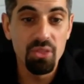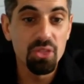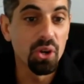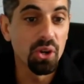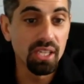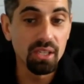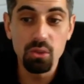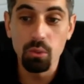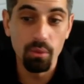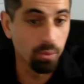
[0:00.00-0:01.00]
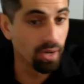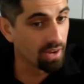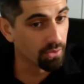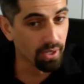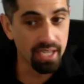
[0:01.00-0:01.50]
30, 20,
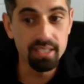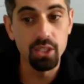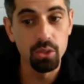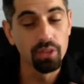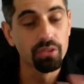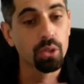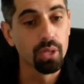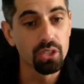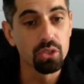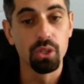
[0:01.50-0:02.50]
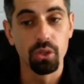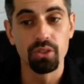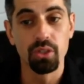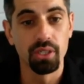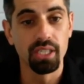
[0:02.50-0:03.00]
whatever it is that you have agreed to with your
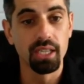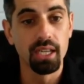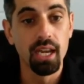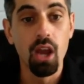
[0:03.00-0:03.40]
attorney